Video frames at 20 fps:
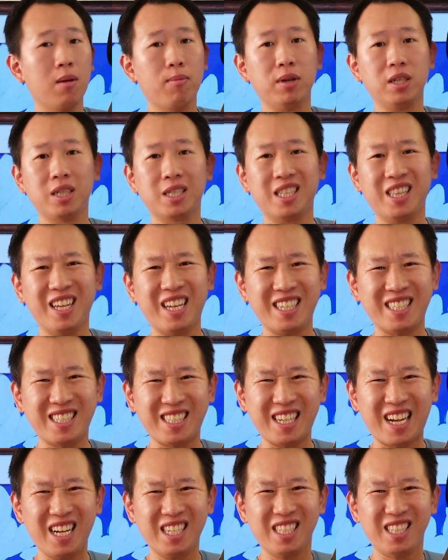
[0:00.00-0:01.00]
But just look at the
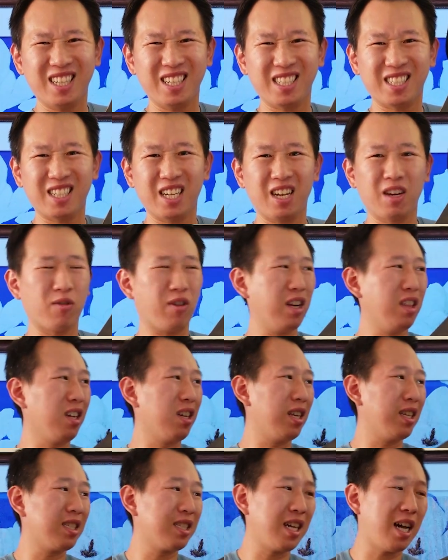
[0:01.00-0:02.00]
size of this thing, right? Look at
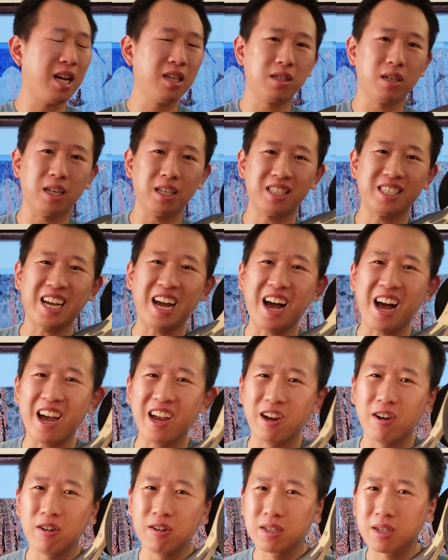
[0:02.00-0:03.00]
the size of the
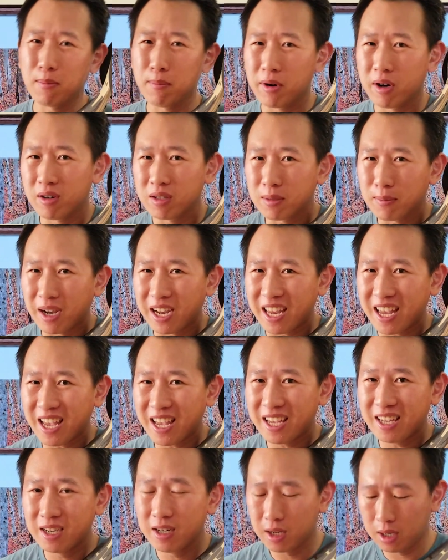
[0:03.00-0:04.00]
tires compared to my
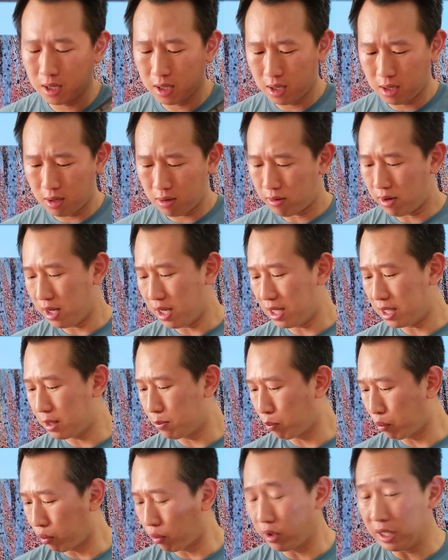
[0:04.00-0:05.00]
head, right? It's
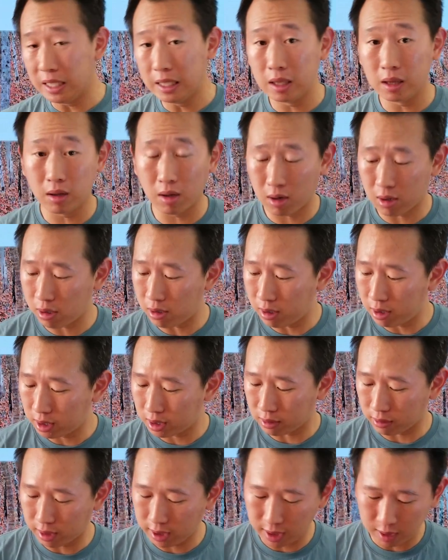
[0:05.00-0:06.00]
pretty
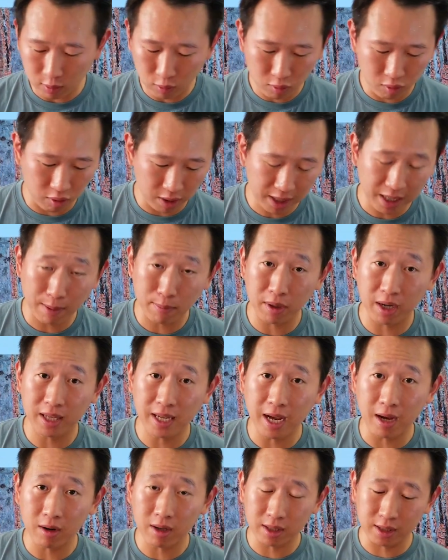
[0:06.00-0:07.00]
large, right? Ooh, I gotta put it
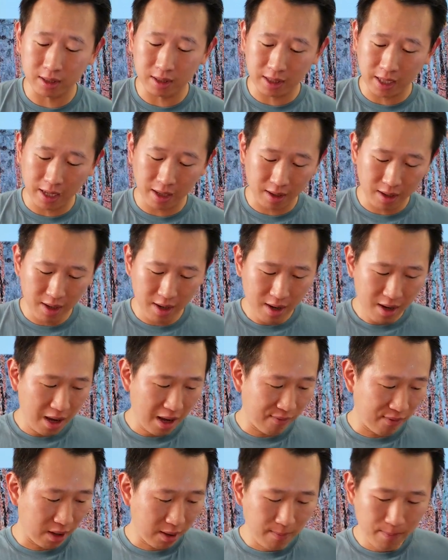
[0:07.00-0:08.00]
down because it's getting
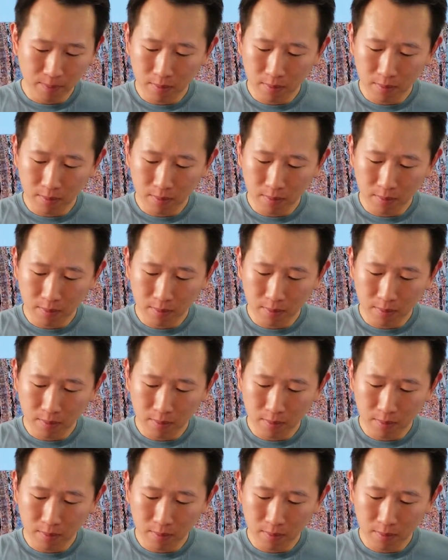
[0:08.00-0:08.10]
heavy.